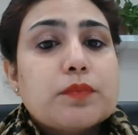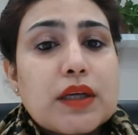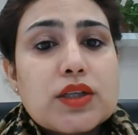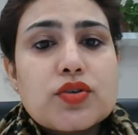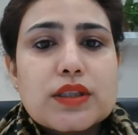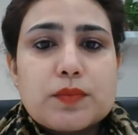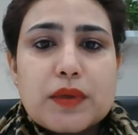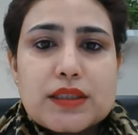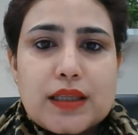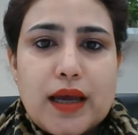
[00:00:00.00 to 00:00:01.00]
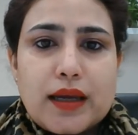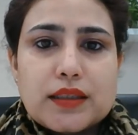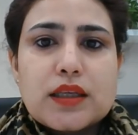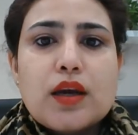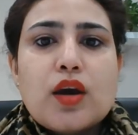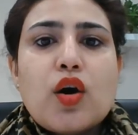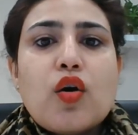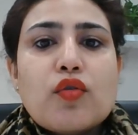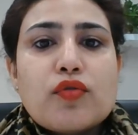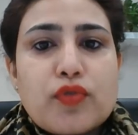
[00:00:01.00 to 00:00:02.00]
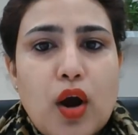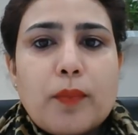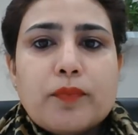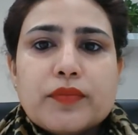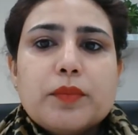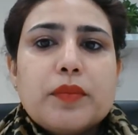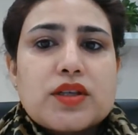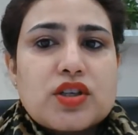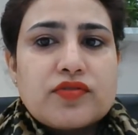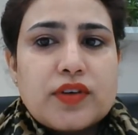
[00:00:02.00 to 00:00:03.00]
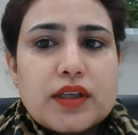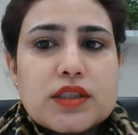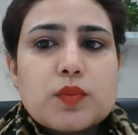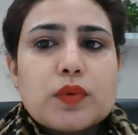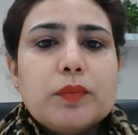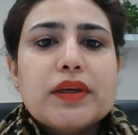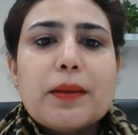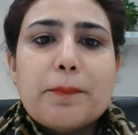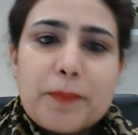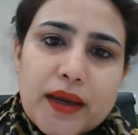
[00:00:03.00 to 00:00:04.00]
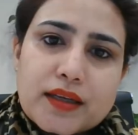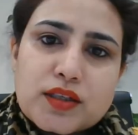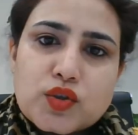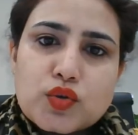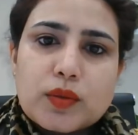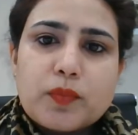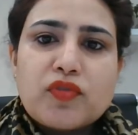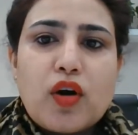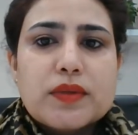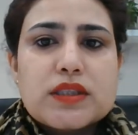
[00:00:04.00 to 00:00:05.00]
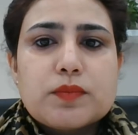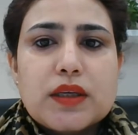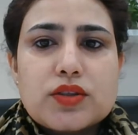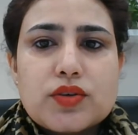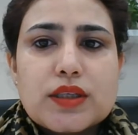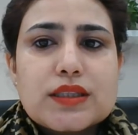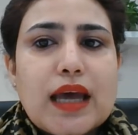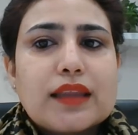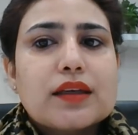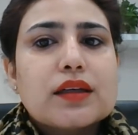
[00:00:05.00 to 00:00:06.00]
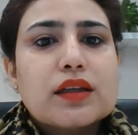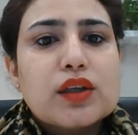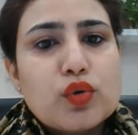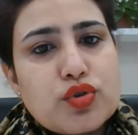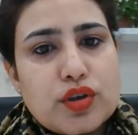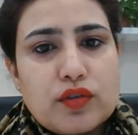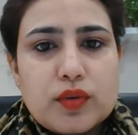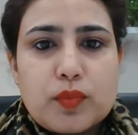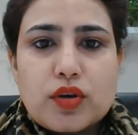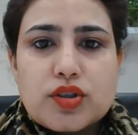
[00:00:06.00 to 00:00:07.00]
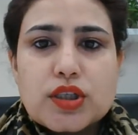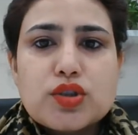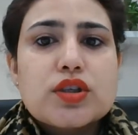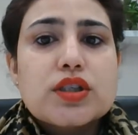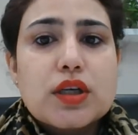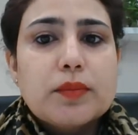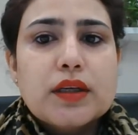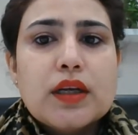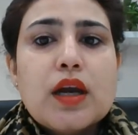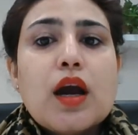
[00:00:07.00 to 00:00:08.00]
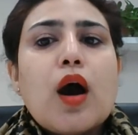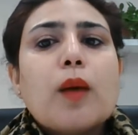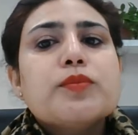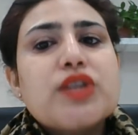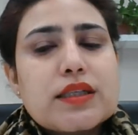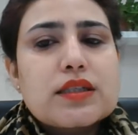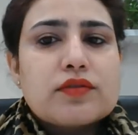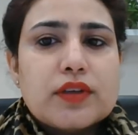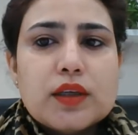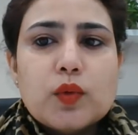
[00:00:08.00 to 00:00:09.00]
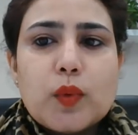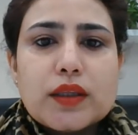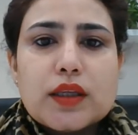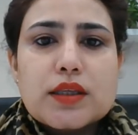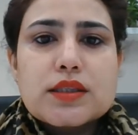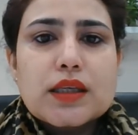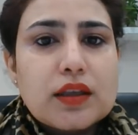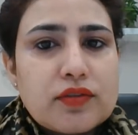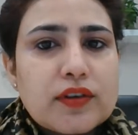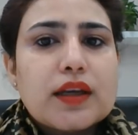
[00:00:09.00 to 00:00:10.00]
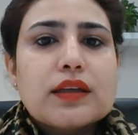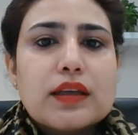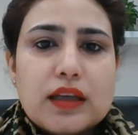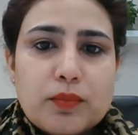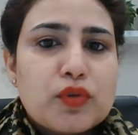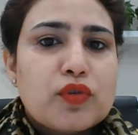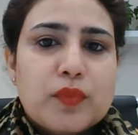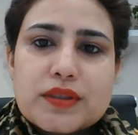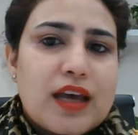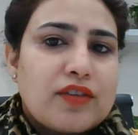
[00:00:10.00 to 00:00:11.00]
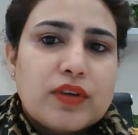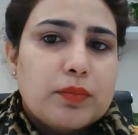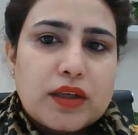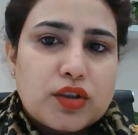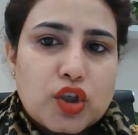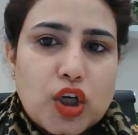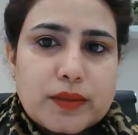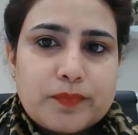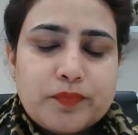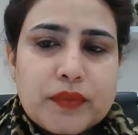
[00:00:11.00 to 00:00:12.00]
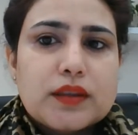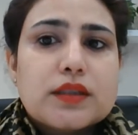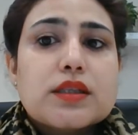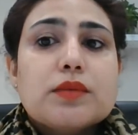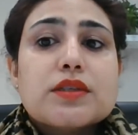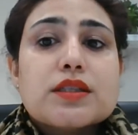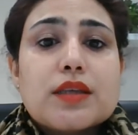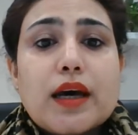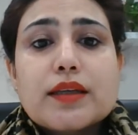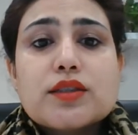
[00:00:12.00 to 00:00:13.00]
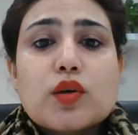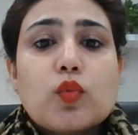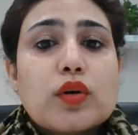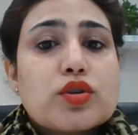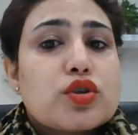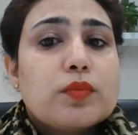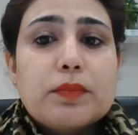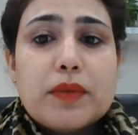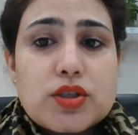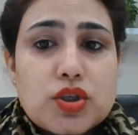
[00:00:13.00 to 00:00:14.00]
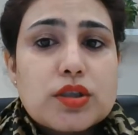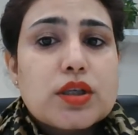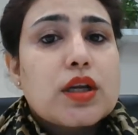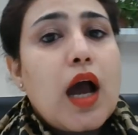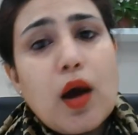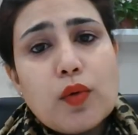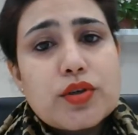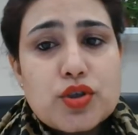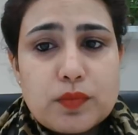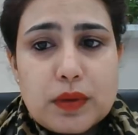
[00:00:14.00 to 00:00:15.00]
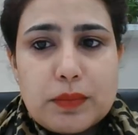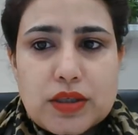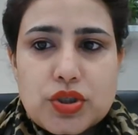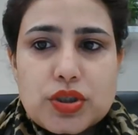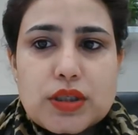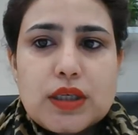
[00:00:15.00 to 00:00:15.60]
matrix baselines from the measure phase will be compared to the performance matrix at the conclusion of the project to determine objectively whether the significant improvements have been made or not. The team decides on what should be measured and how it should be measured.